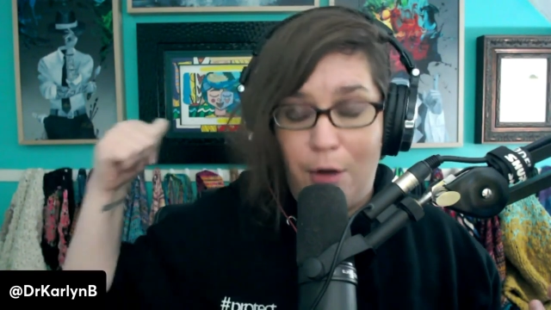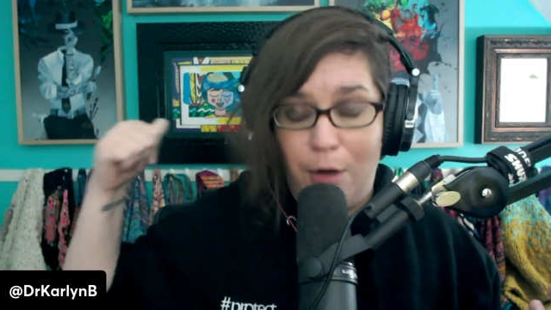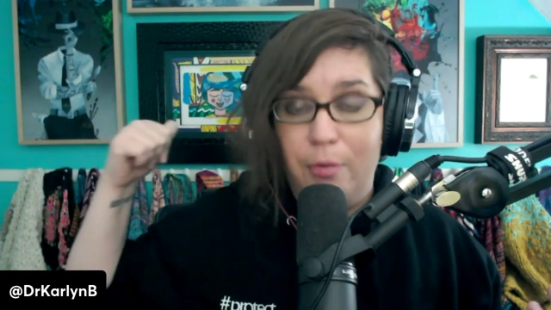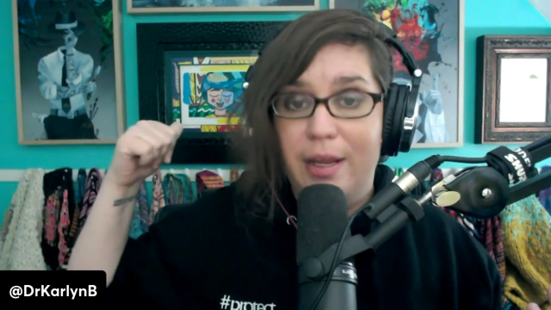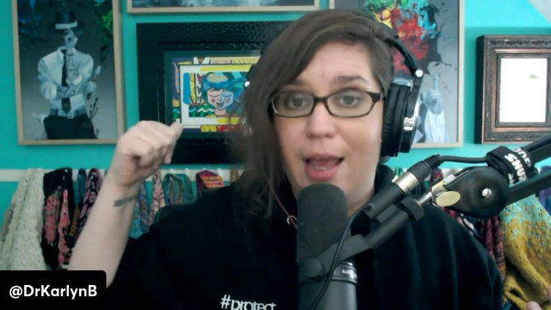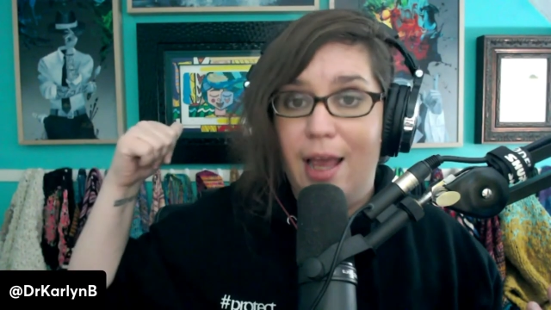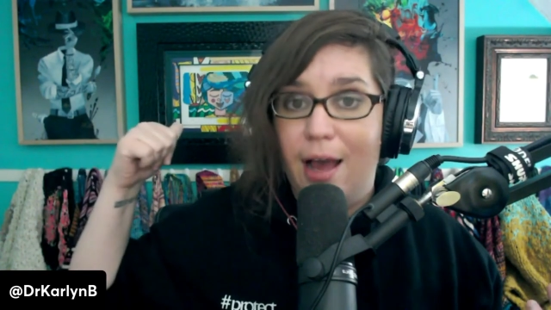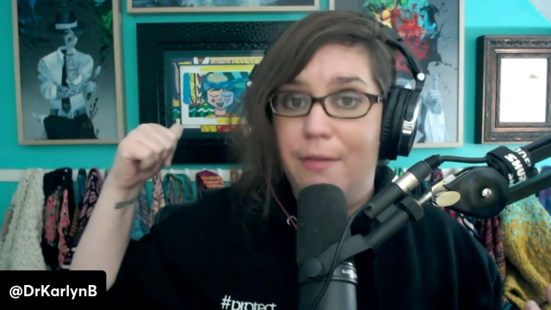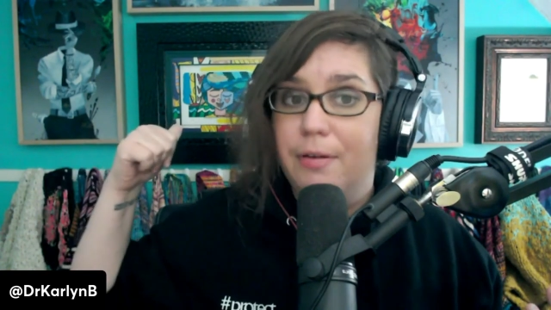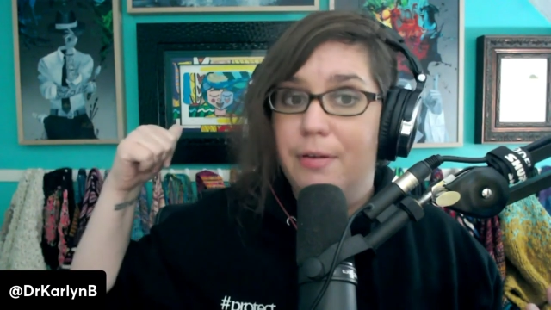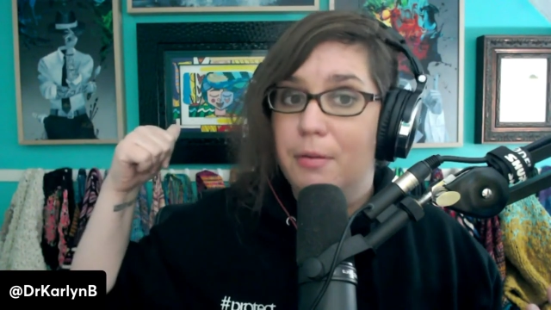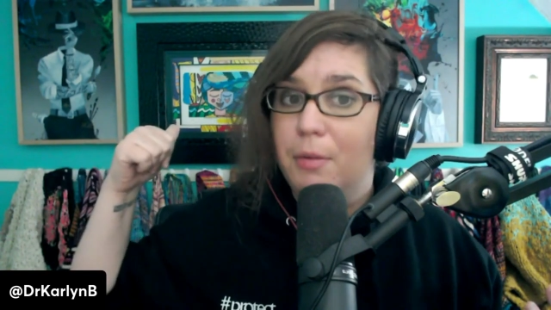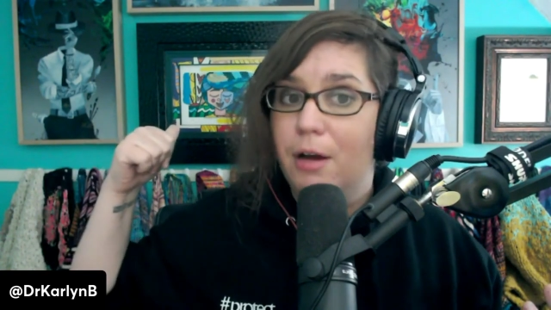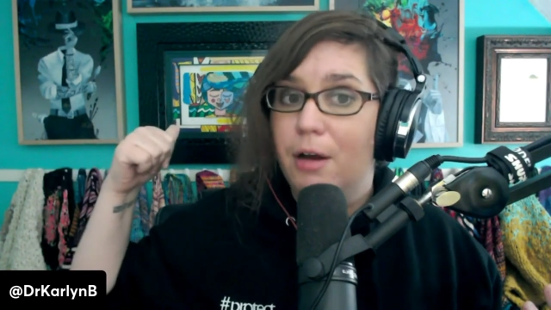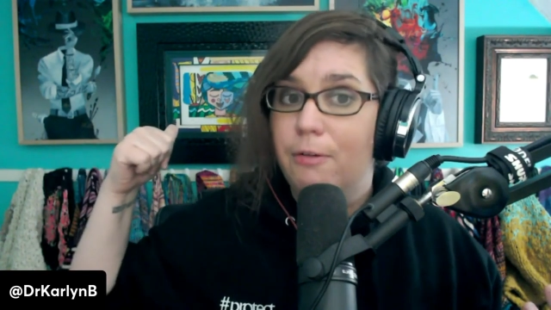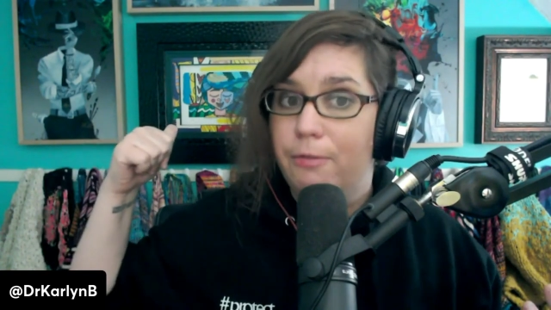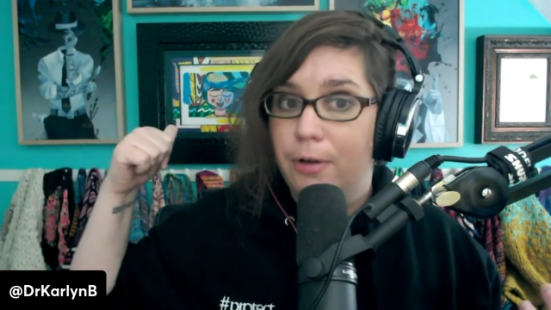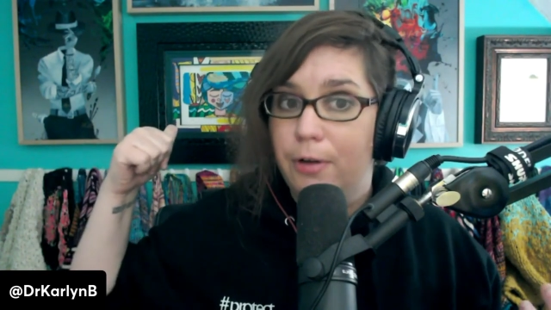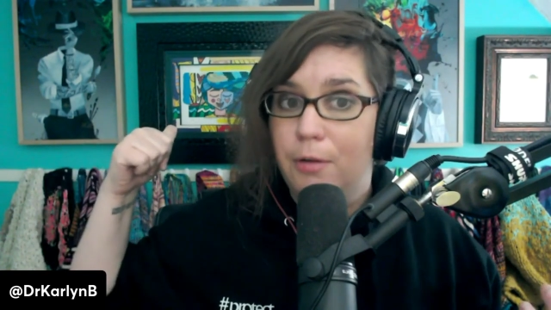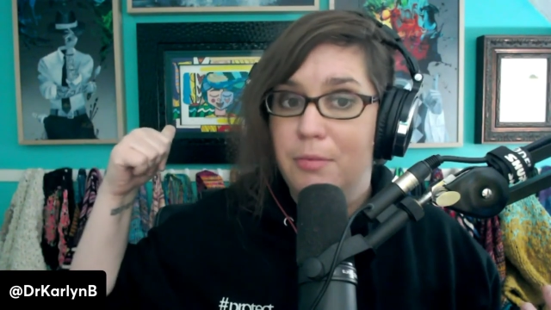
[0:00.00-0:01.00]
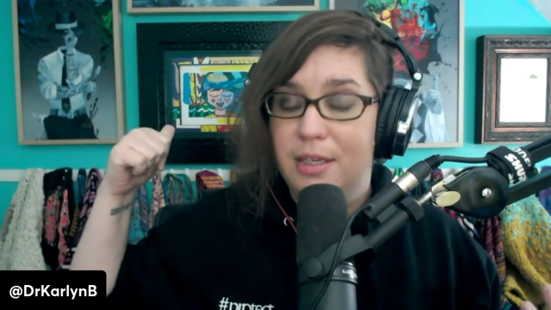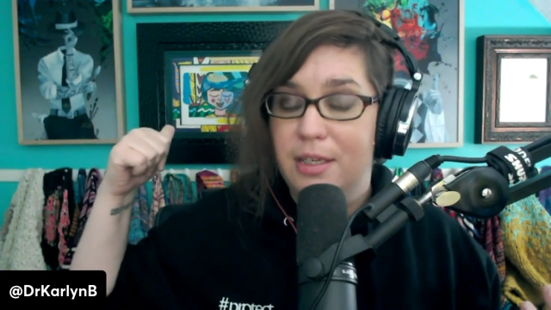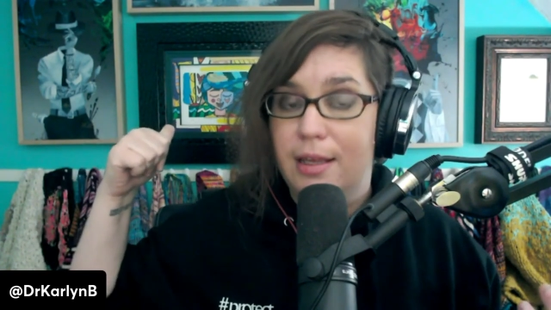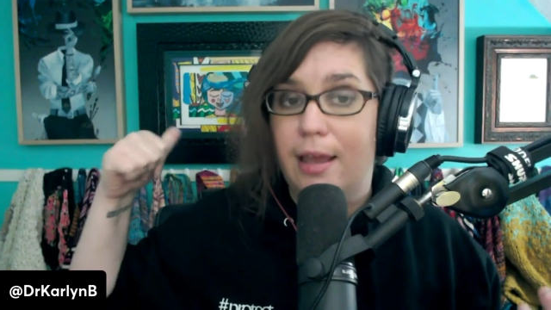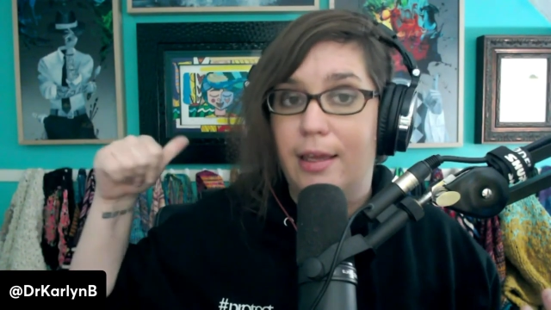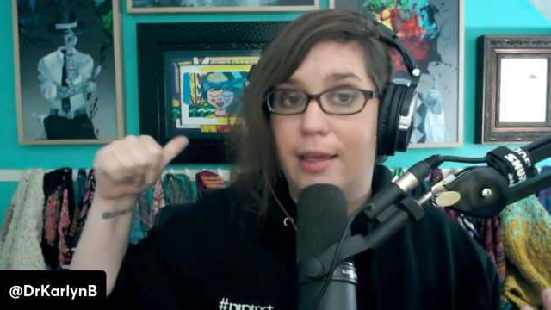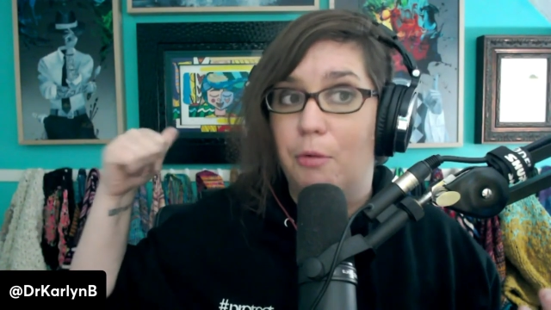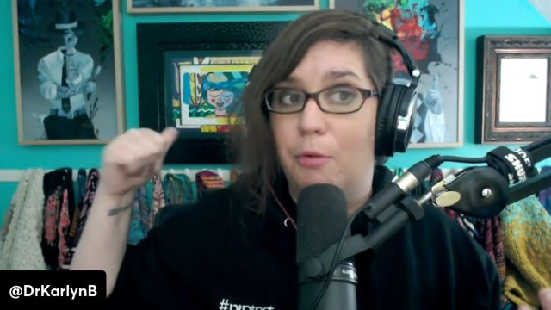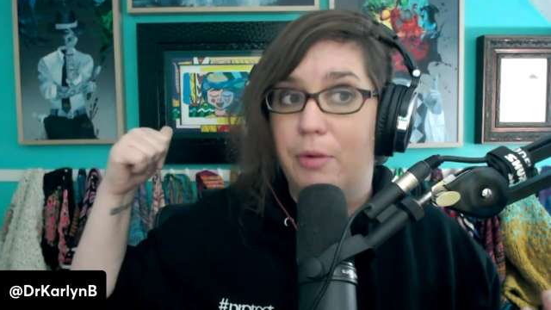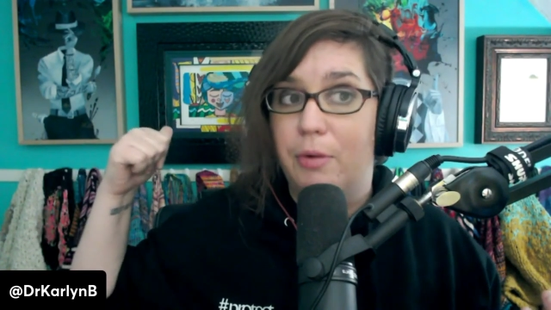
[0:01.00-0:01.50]
we have him on film
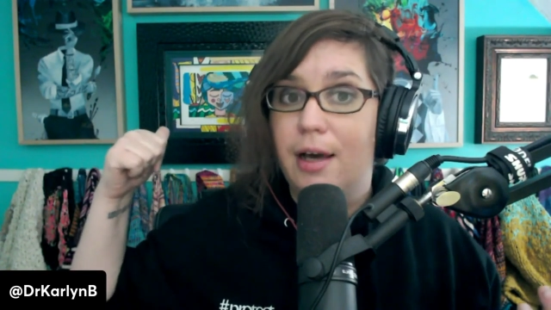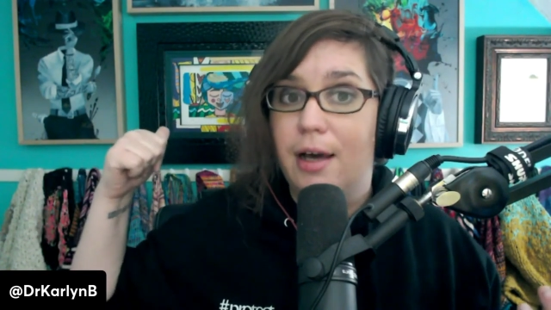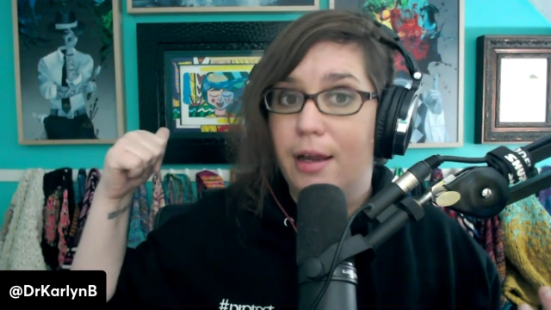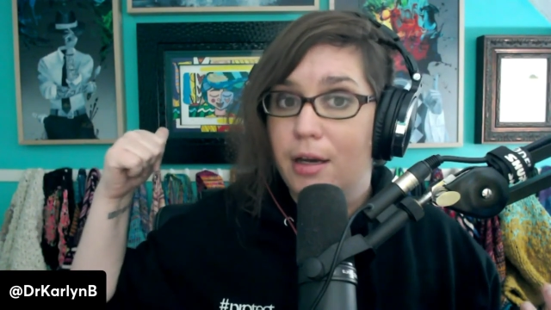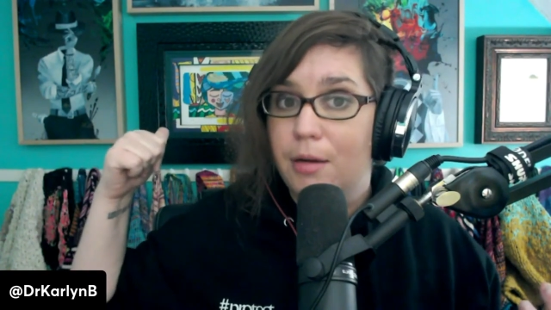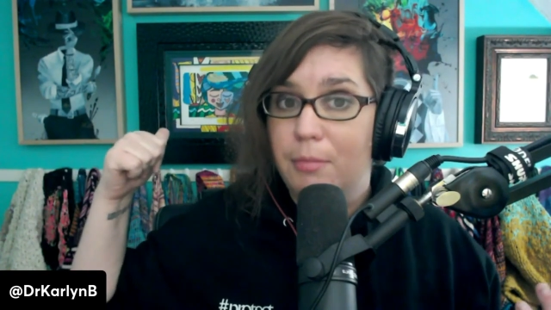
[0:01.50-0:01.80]
saying it. We got him